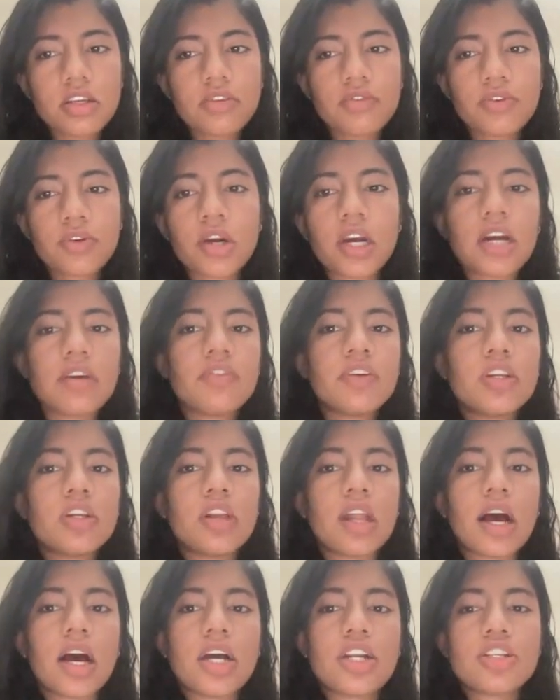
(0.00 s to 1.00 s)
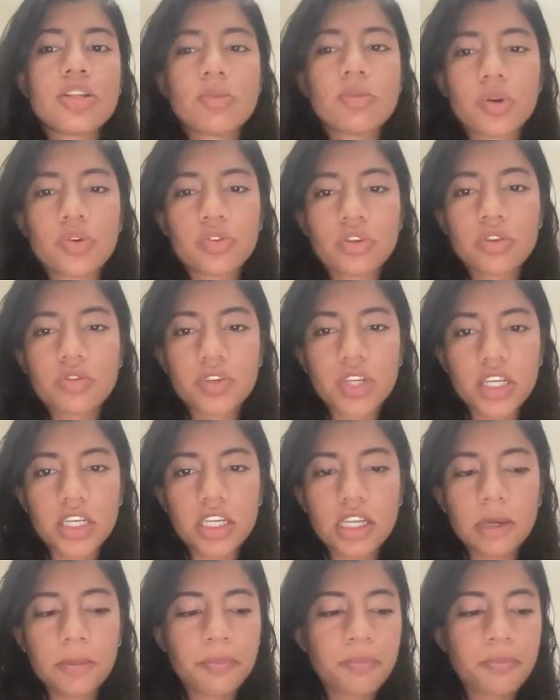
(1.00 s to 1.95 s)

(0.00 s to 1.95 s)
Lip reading: if you have a large amount of data.